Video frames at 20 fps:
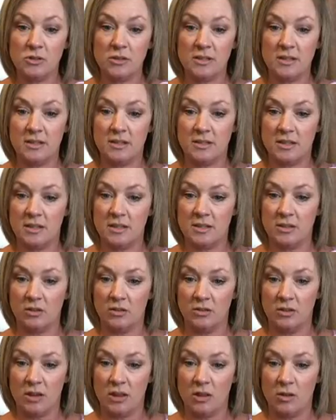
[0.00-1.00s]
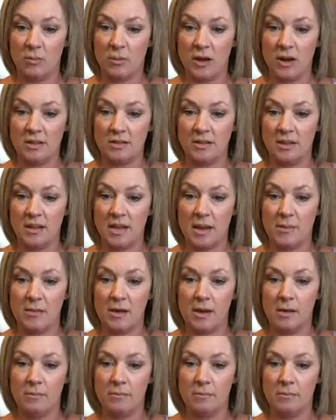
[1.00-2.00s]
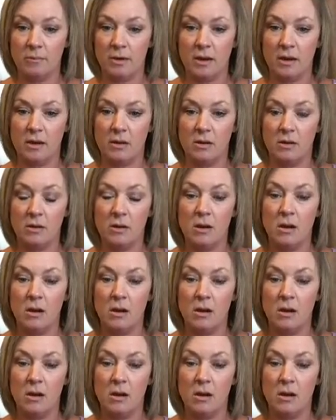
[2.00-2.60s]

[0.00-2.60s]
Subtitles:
So you see this little yellow box that came up right here?